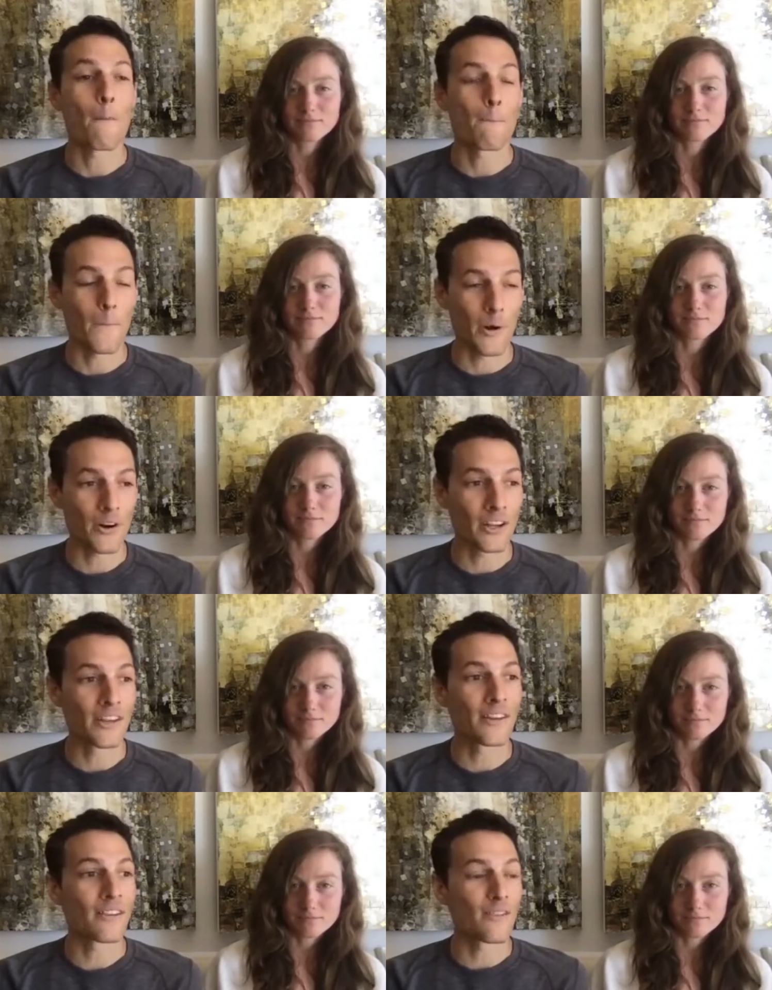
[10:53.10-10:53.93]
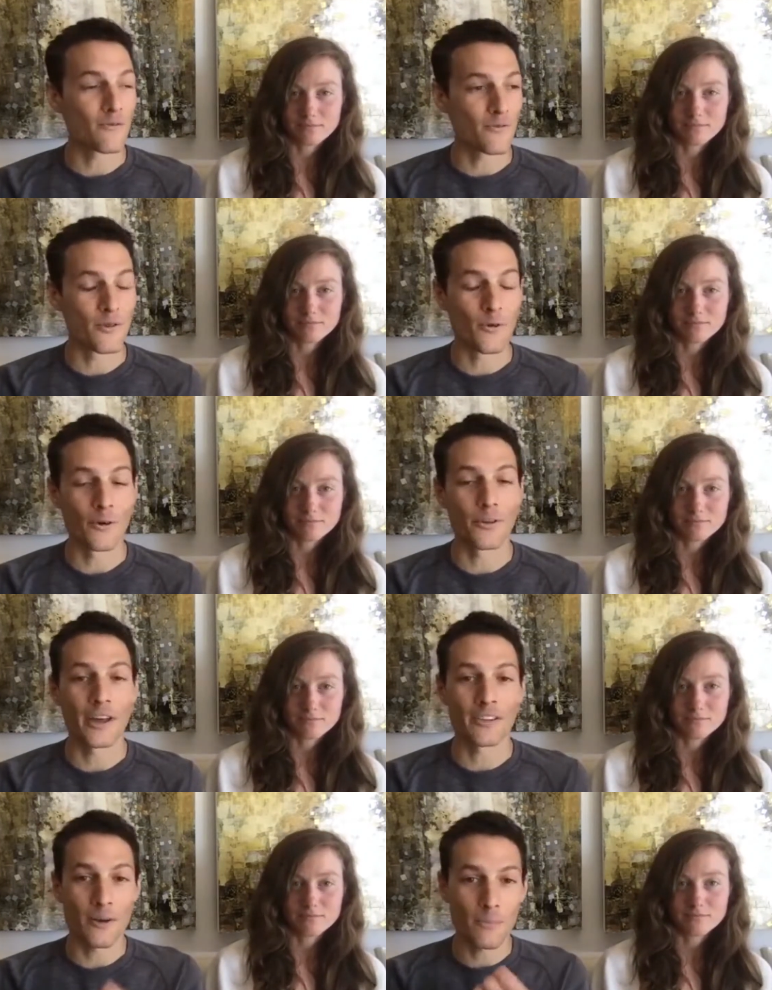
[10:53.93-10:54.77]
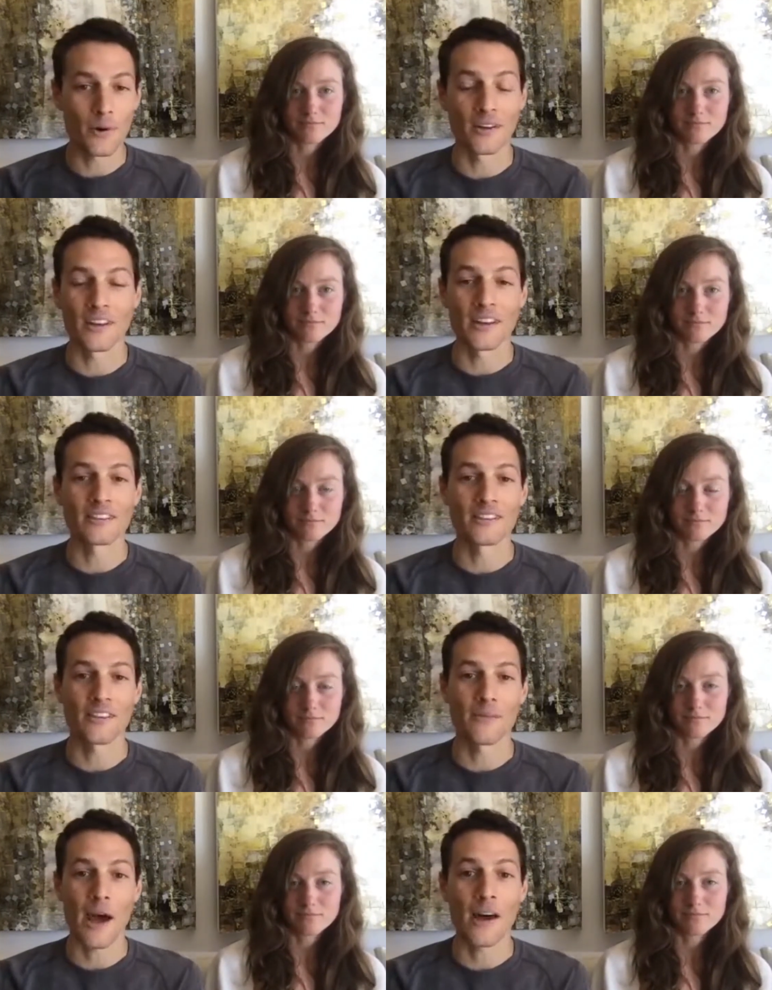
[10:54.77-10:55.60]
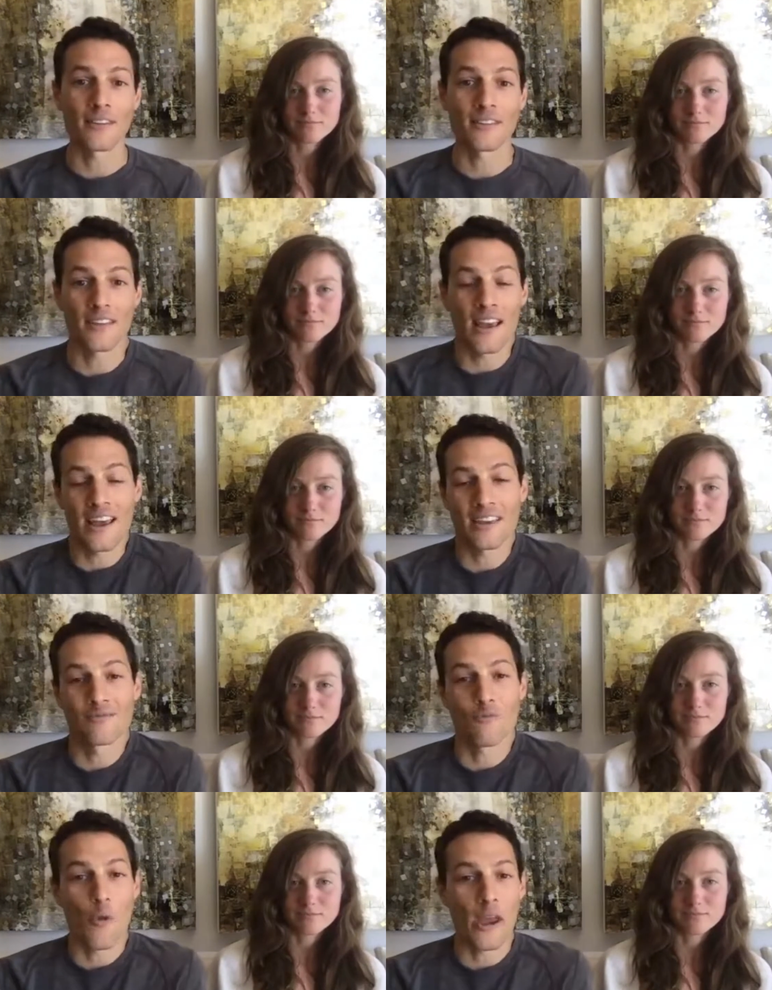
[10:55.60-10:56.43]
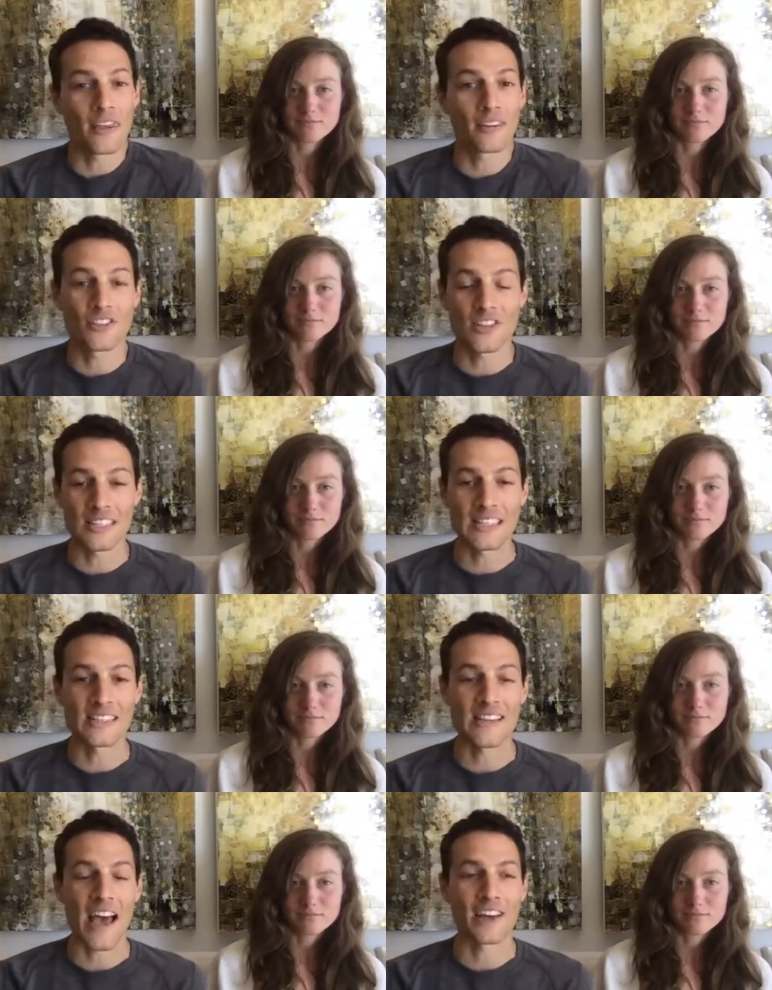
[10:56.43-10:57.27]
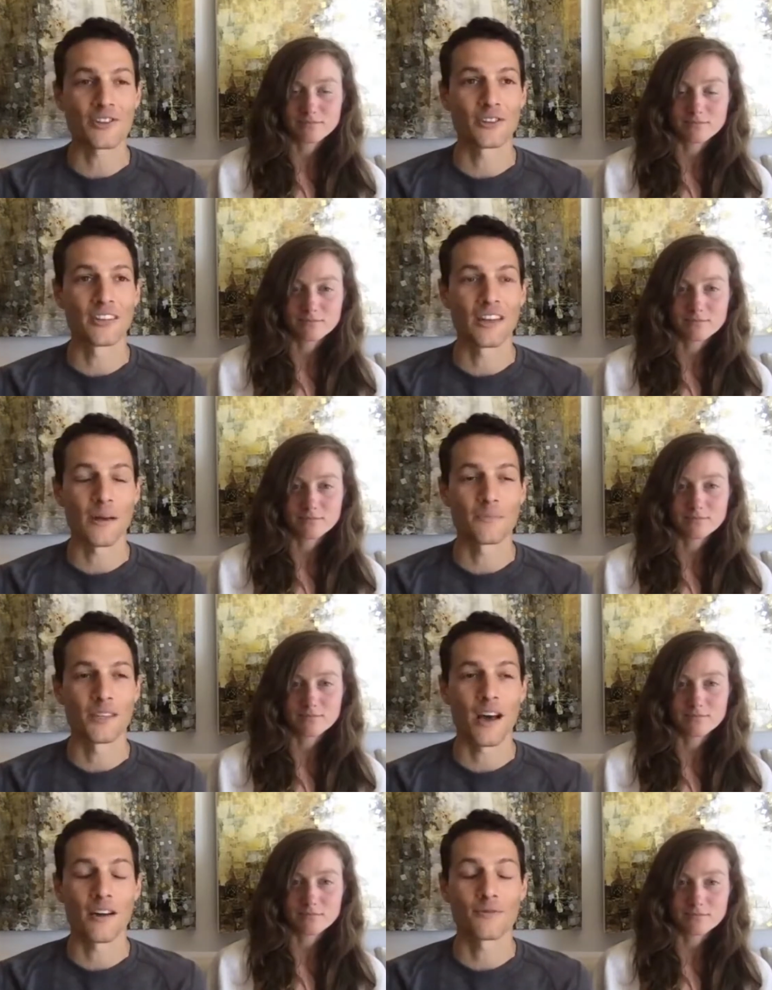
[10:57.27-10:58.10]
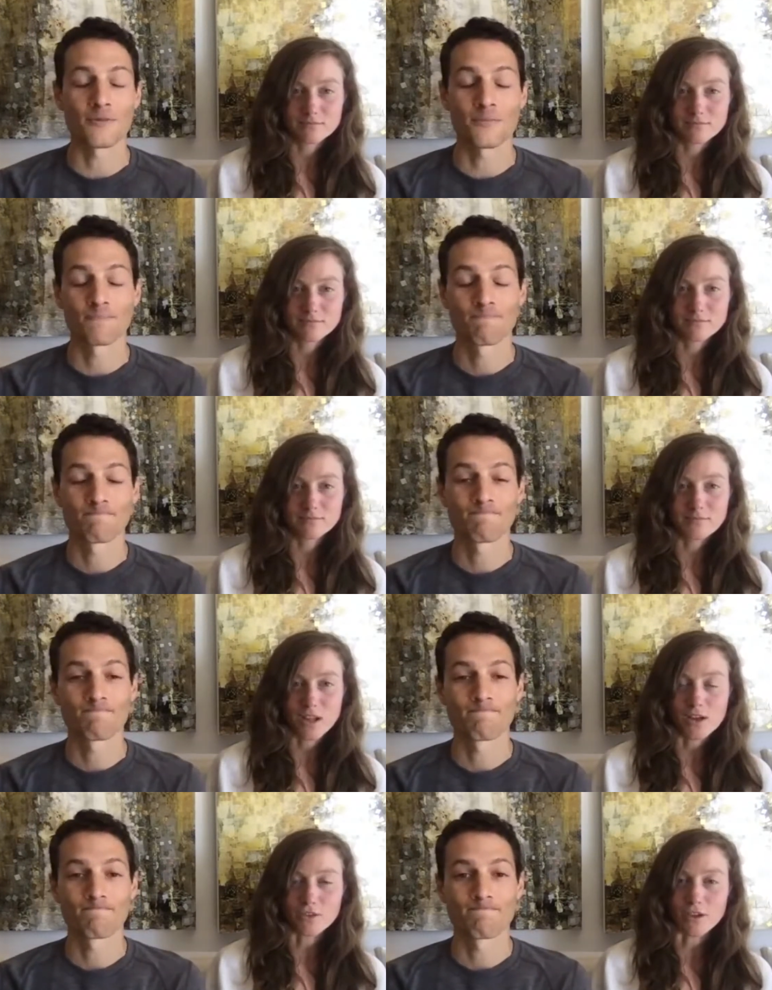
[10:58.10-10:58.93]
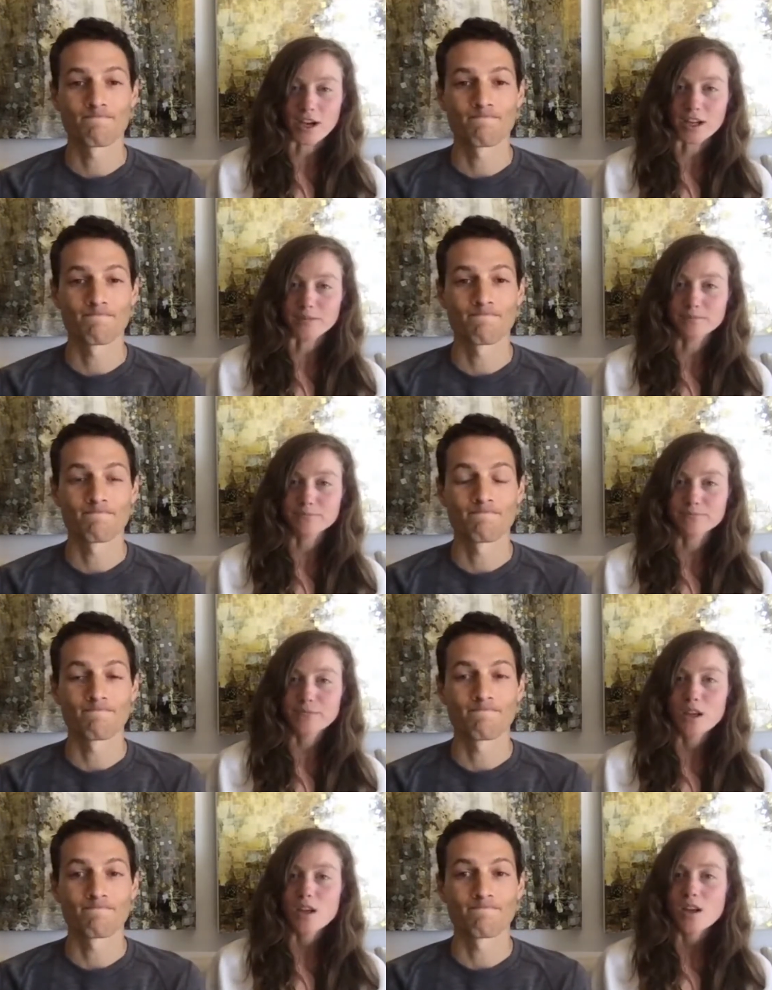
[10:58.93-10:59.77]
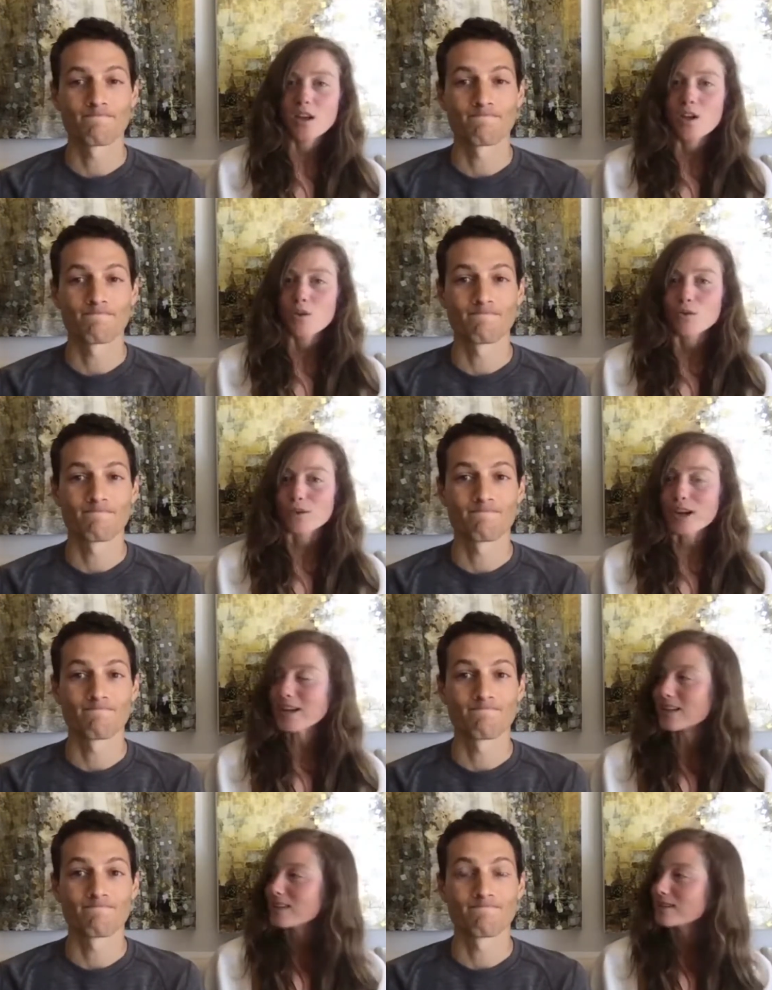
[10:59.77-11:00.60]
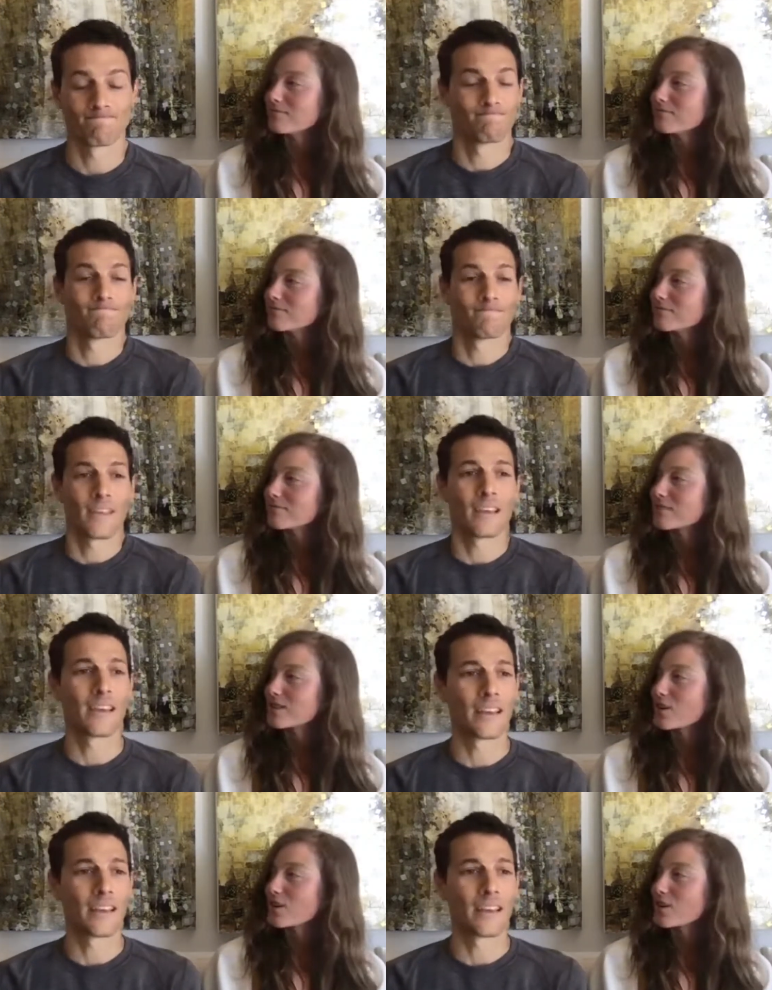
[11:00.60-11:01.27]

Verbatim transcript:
Speaker 1: burning the fuel that they're putting into their mouth, and weight just naturally comes off.
Speaker 2: Right. Right. So,